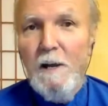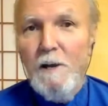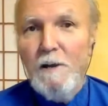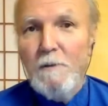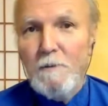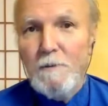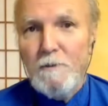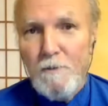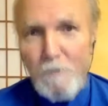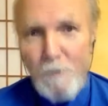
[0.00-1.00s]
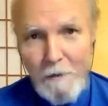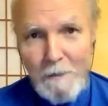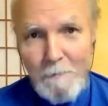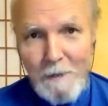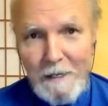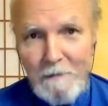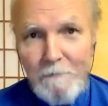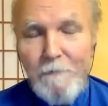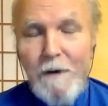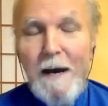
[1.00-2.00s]
You'll generally begin to
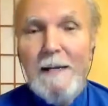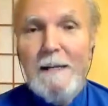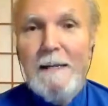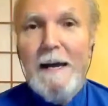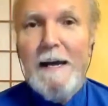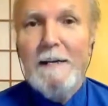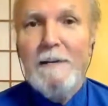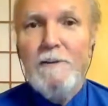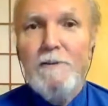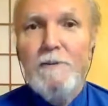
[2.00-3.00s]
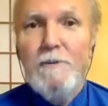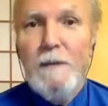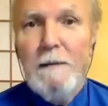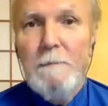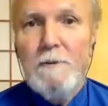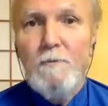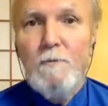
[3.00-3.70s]
find that your dreams